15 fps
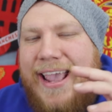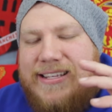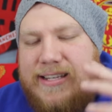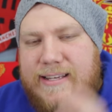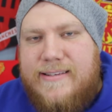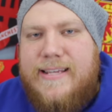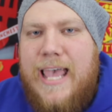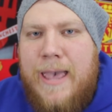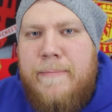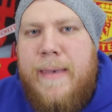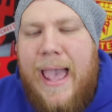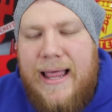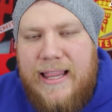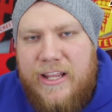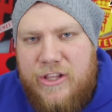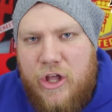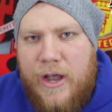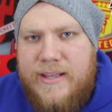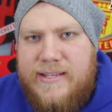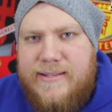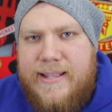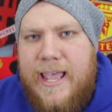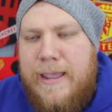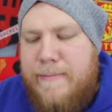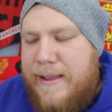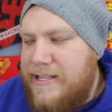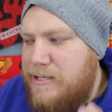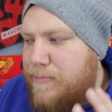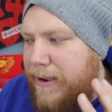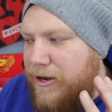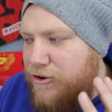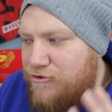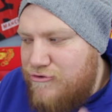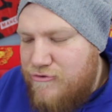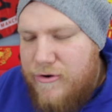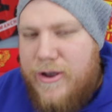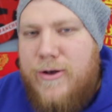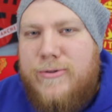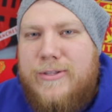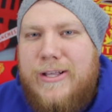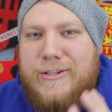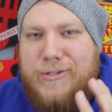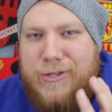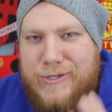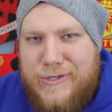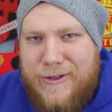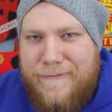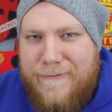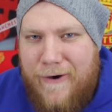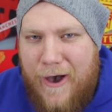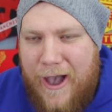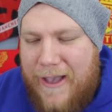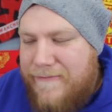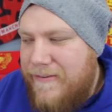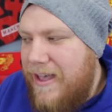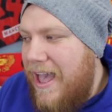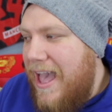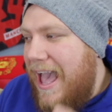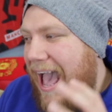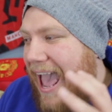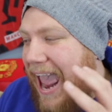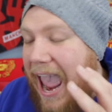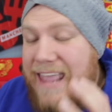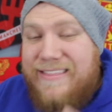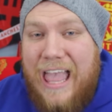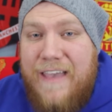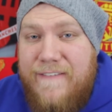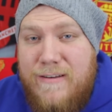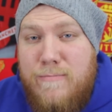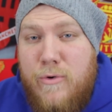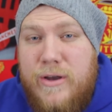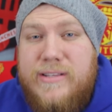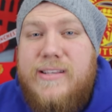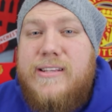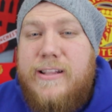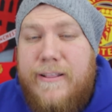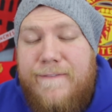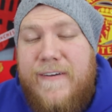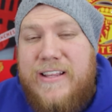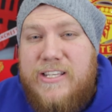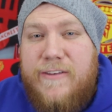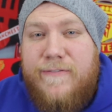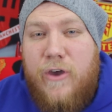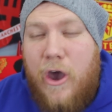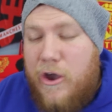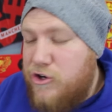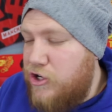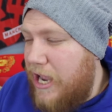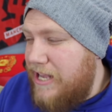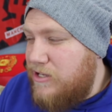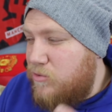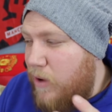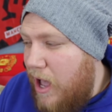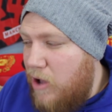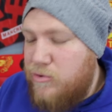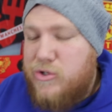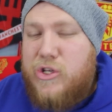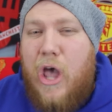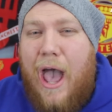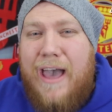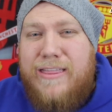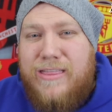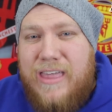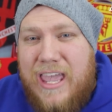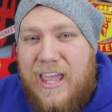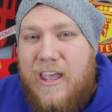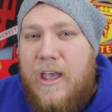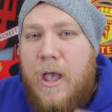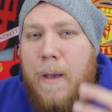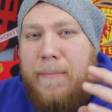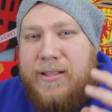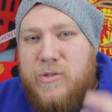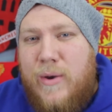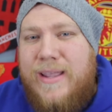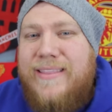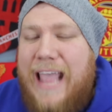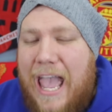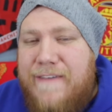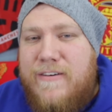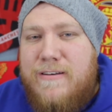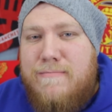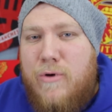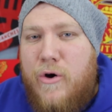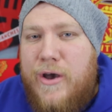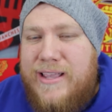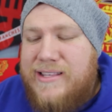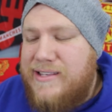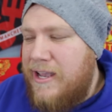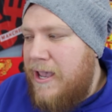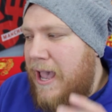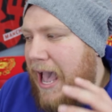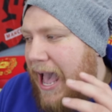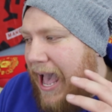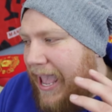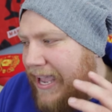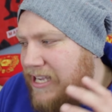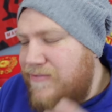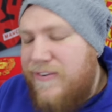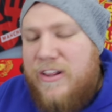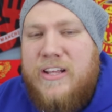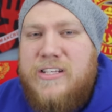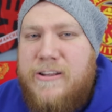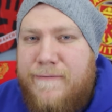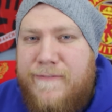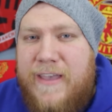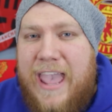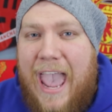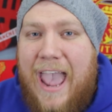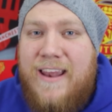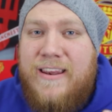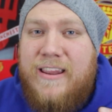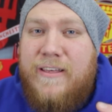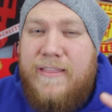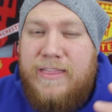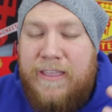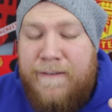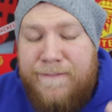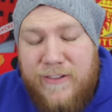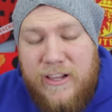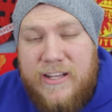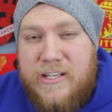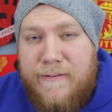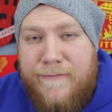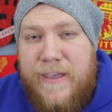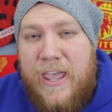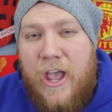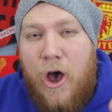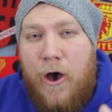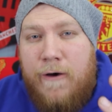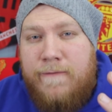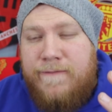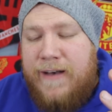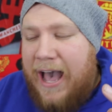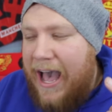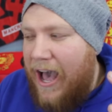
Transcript: is a Sam Allardyce team. It's been drilled to survive. And David Moyes is a defensive coach as well. So I think between David Moyes, his philosophy, and the philosophy of